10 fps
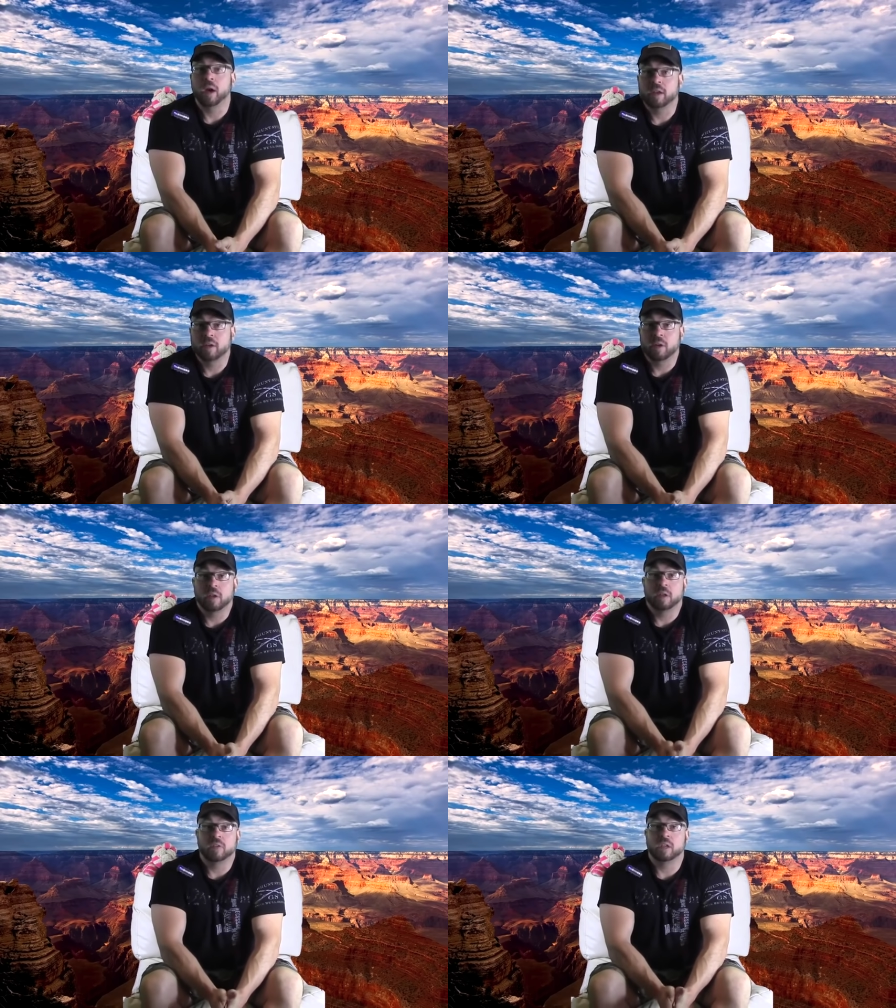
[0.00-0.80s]
I
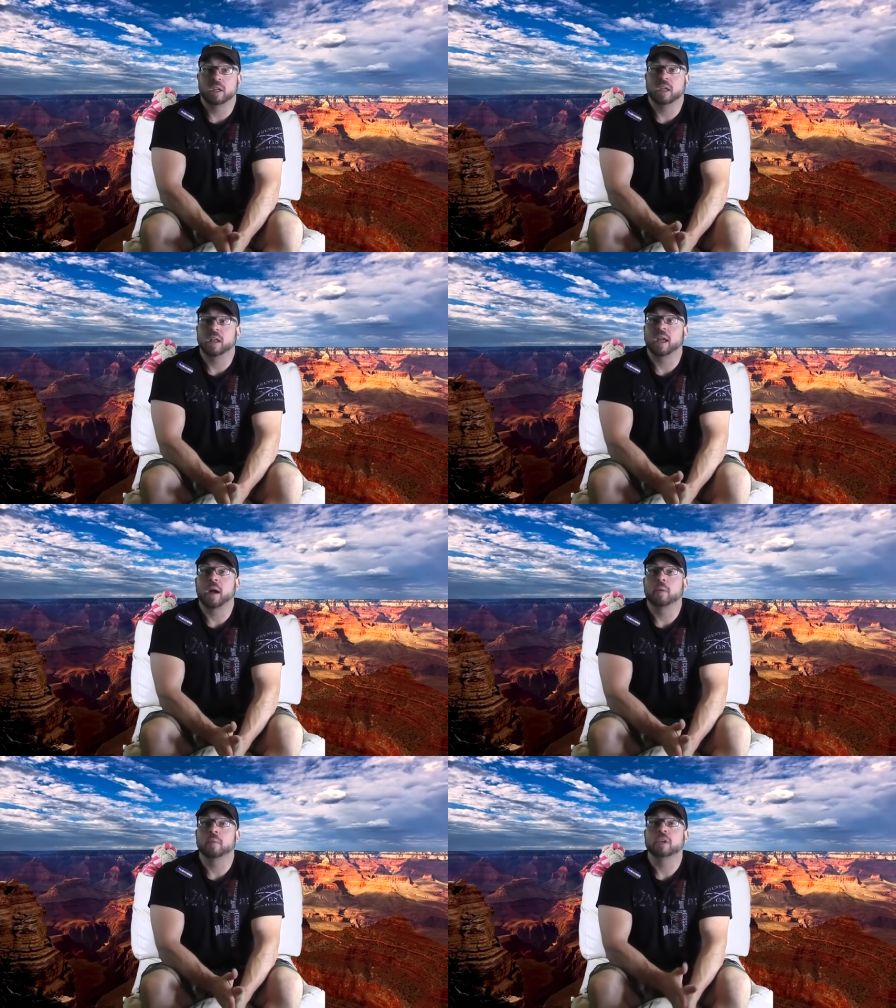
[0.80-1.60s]
started lifting again. I
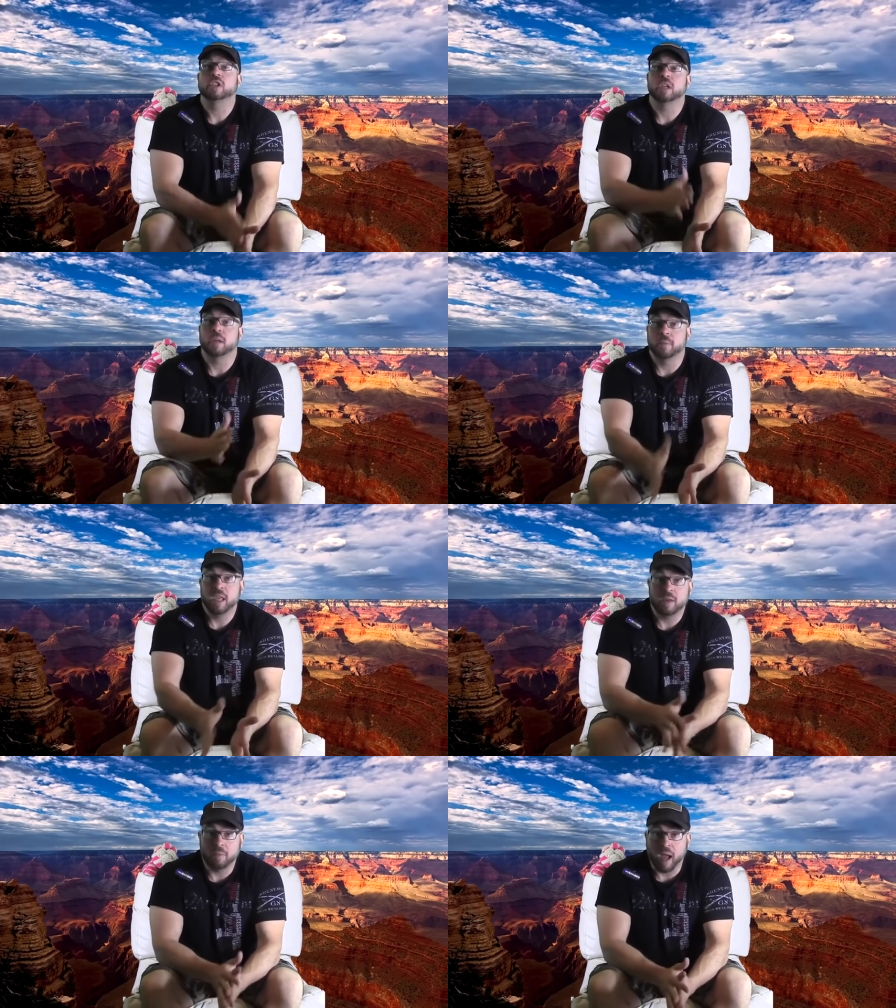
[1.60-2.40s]
got permission to
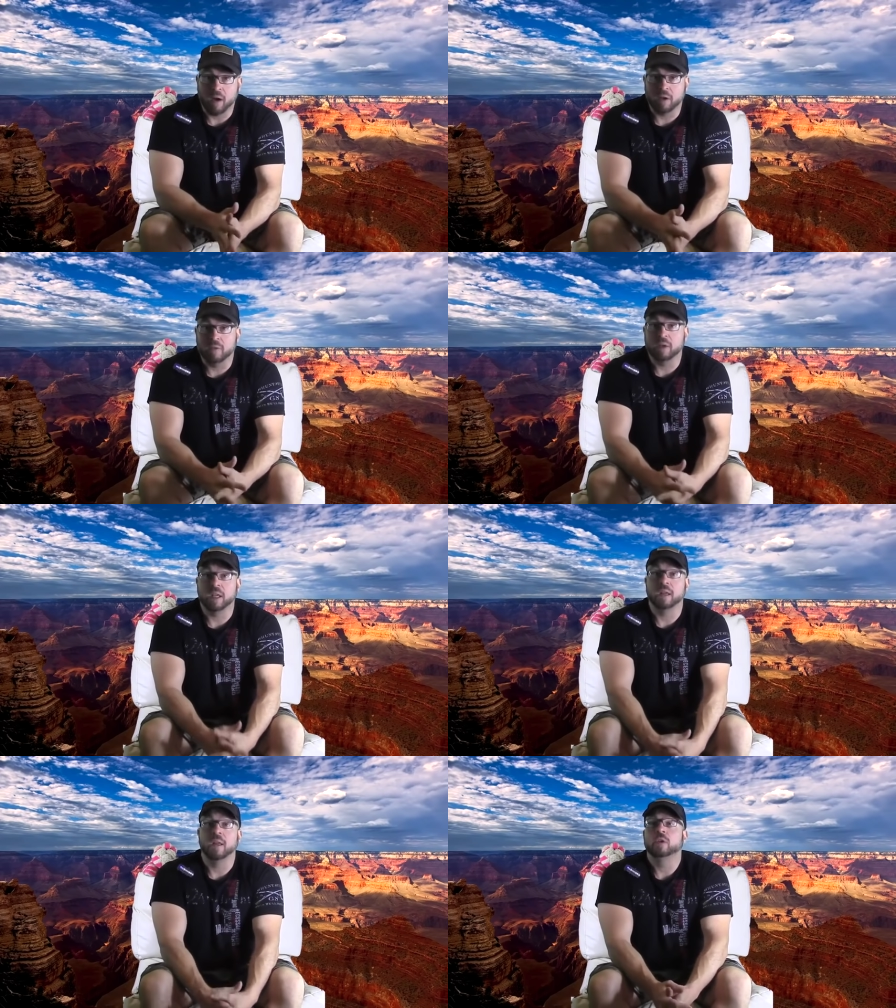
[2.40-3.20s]
compete in
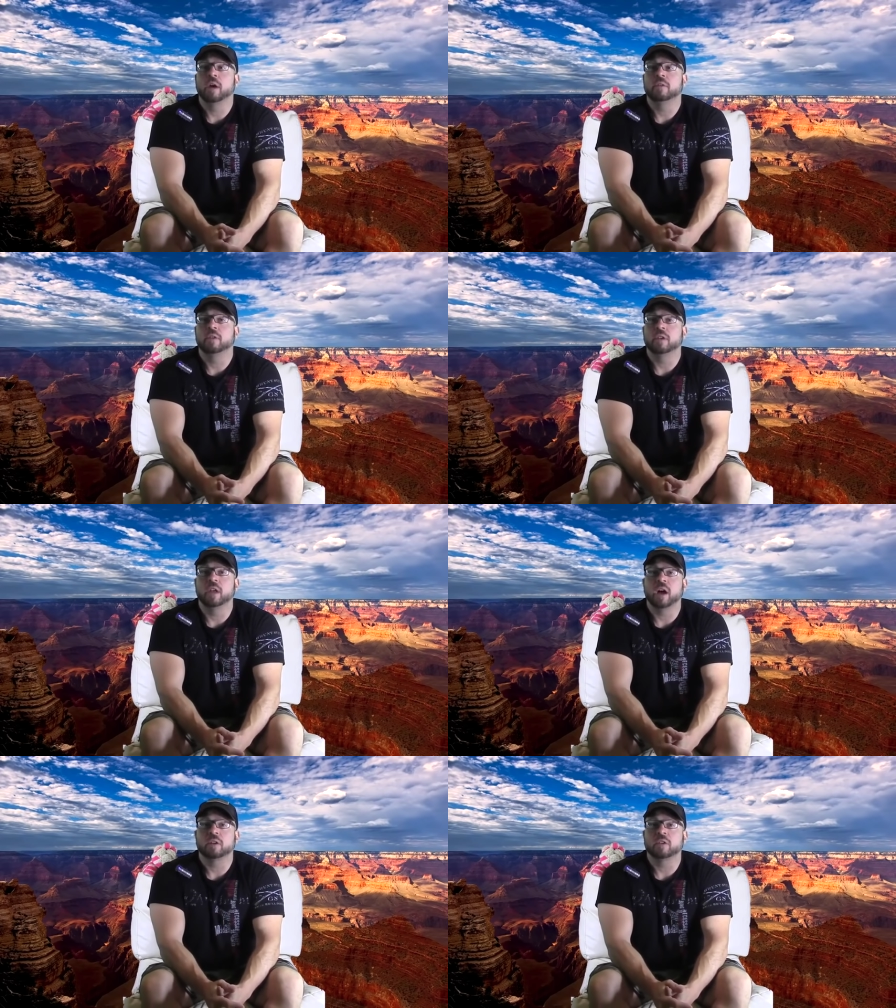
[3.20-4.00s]
powerlifting. After the
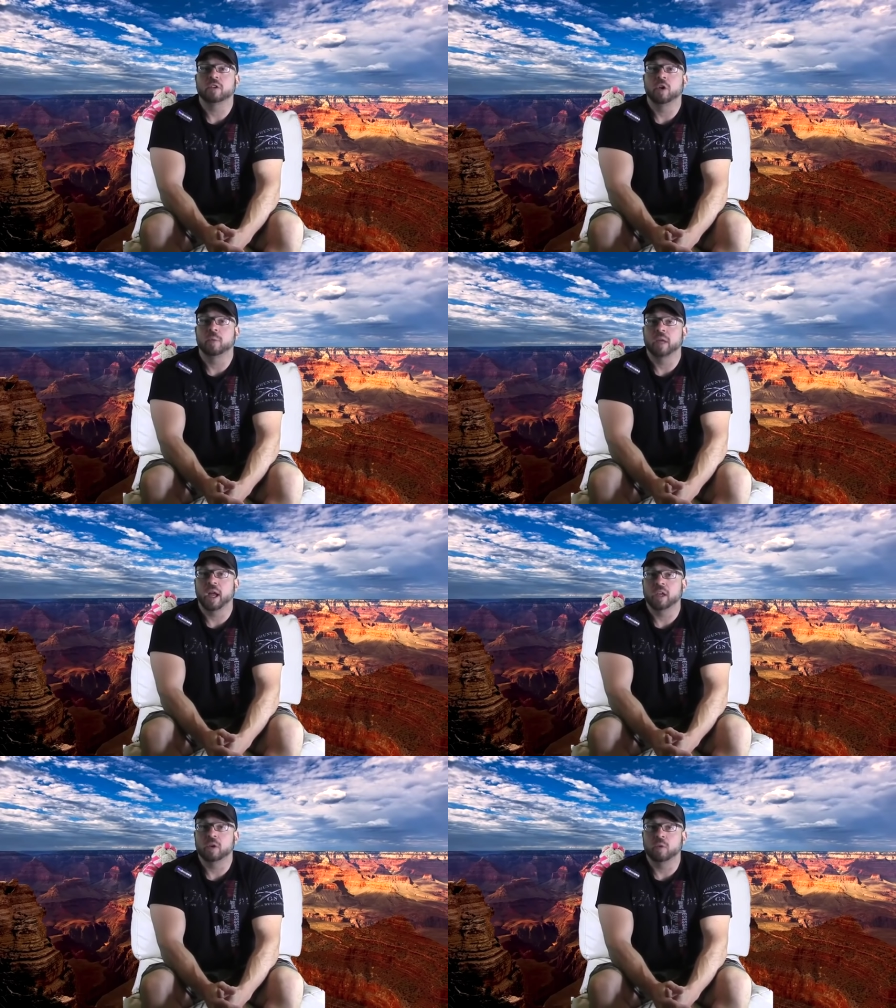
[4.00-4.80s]
doctors told me
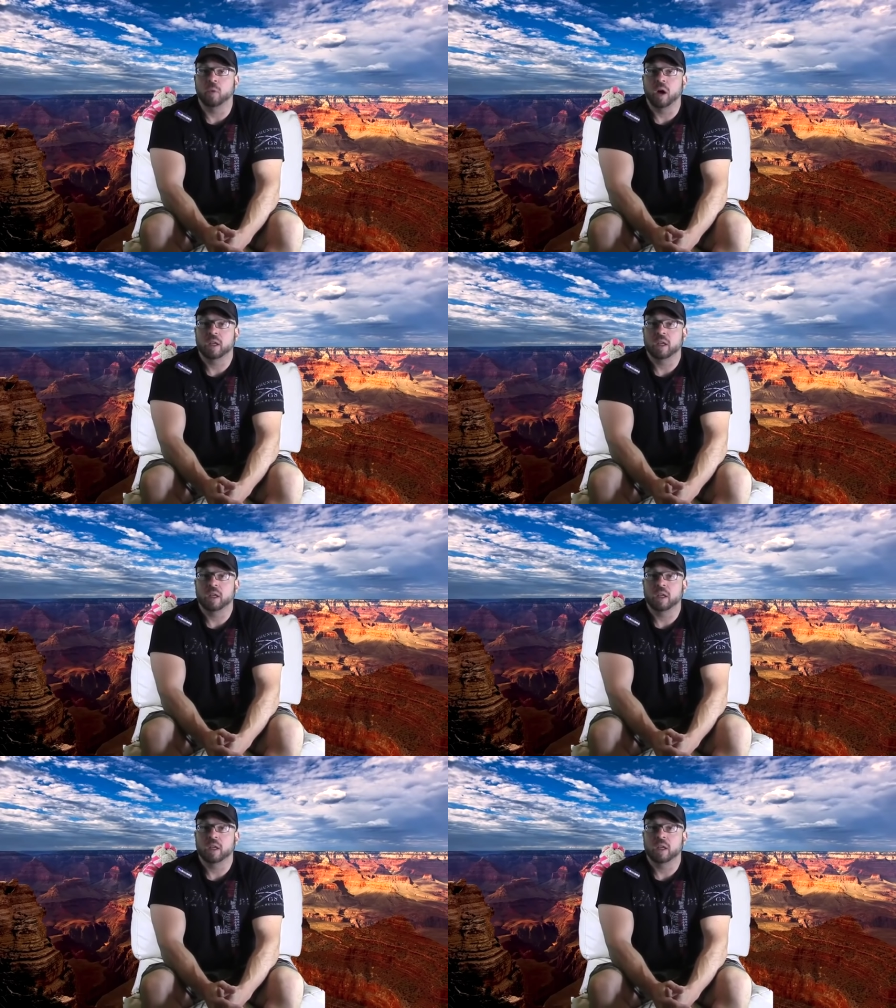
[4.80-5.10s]
I couldn't walk